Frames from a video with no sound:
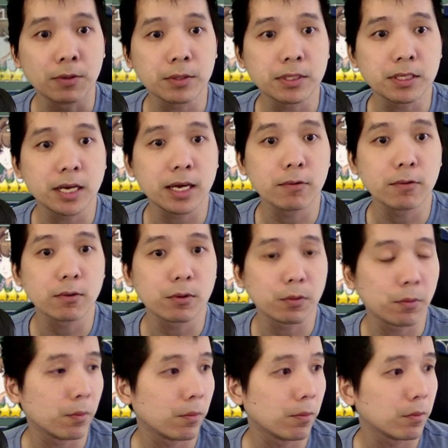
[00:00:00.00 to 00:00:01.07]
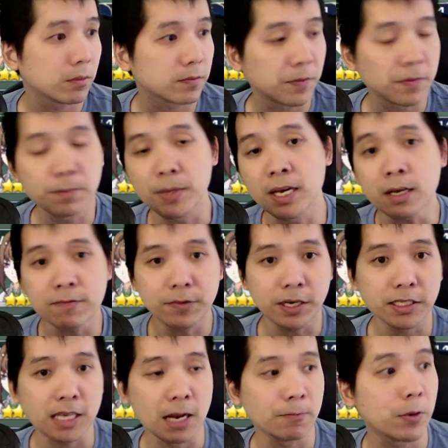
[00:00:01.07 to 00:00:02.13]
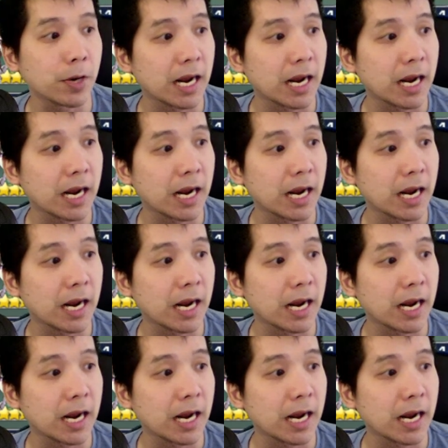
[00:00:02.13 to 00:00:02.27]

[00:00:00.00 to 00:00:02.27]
say for me, for example,